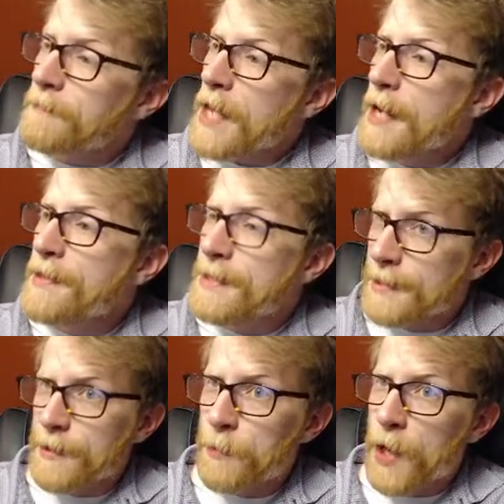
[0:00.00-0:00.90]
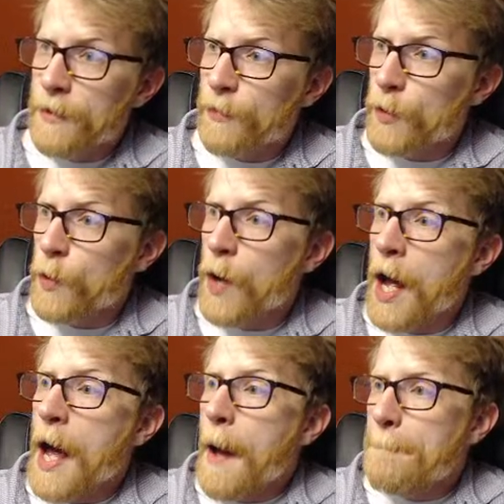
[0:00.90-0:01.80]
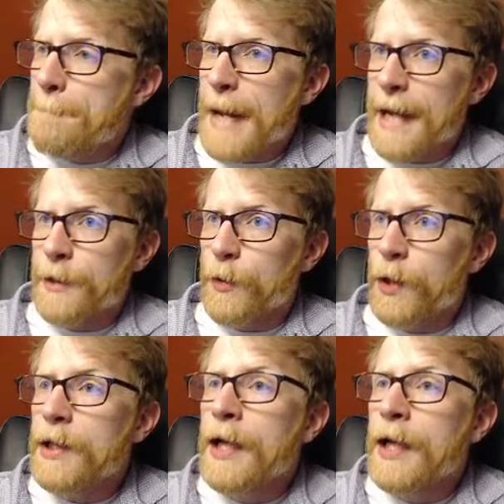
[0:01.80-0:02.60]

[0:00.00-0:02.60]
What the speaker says: This is the Breakthru manual,